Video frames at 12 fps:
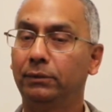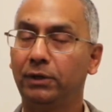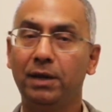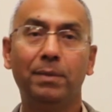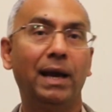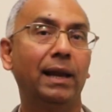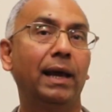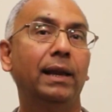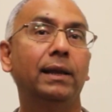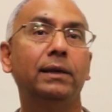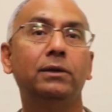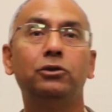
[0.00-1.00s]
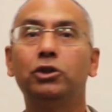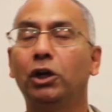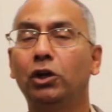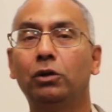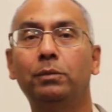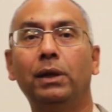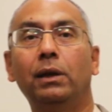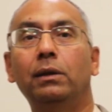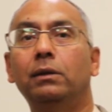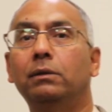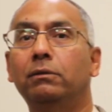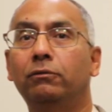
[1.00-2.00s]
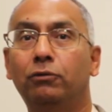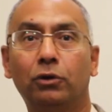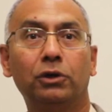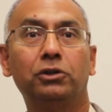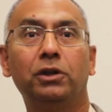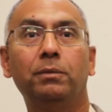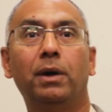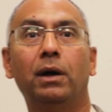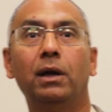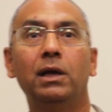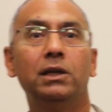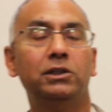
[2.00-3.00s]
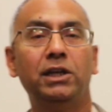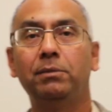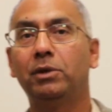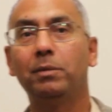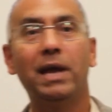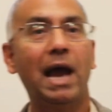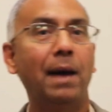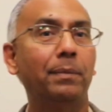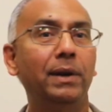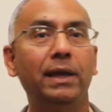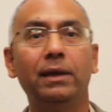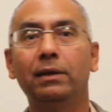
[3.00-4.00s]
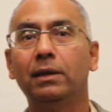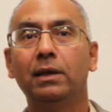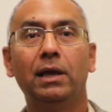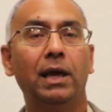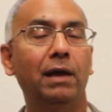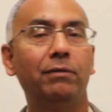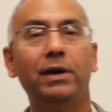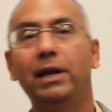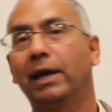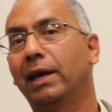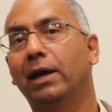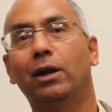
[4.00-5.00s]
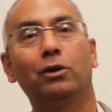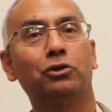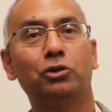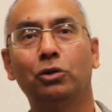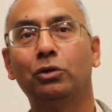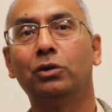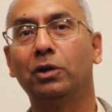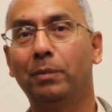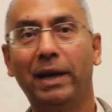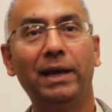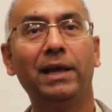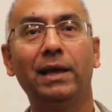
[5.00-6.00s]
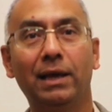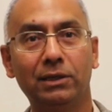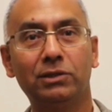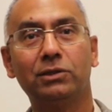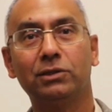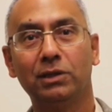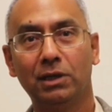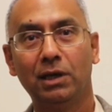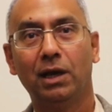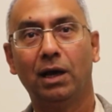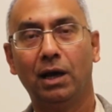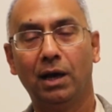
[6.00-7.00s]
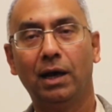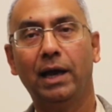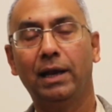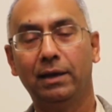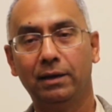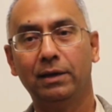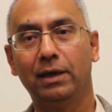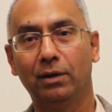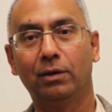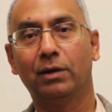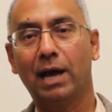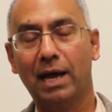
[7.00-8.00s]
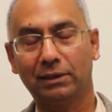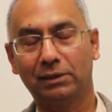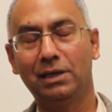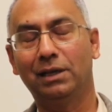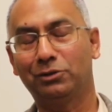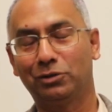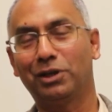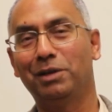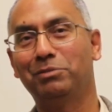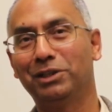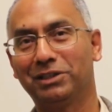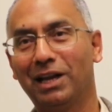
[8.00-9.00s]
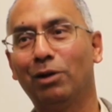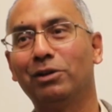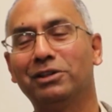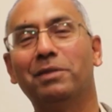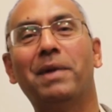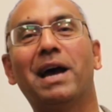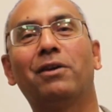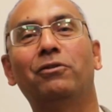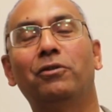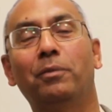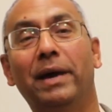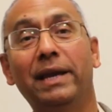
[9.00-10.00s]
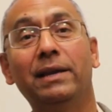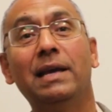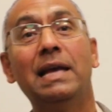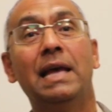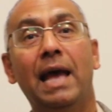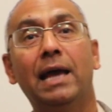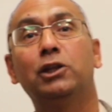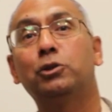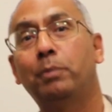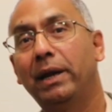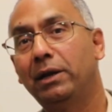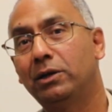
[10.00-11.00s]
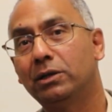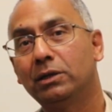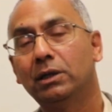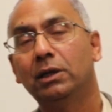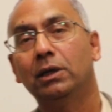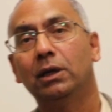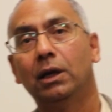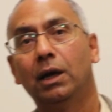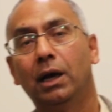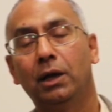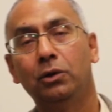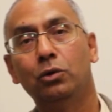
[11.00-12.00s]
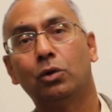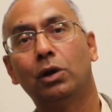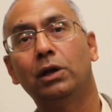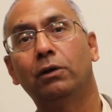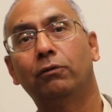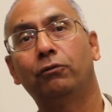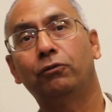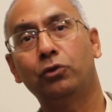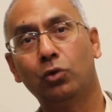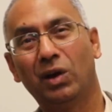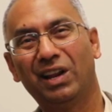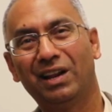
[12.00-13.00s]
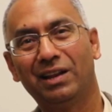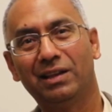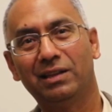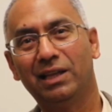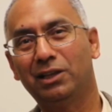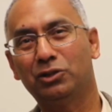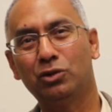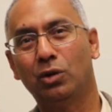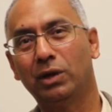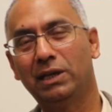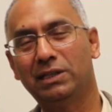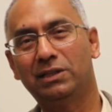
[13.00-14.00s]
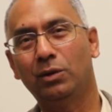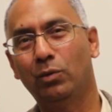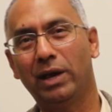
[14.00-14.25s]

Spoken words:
3 Mile Island, Chernobyl, Fukushima seem to be happening every decade or so, reminding us and asking us to keep this always in the back of our mind. And spent nuclear fuel, there is no easy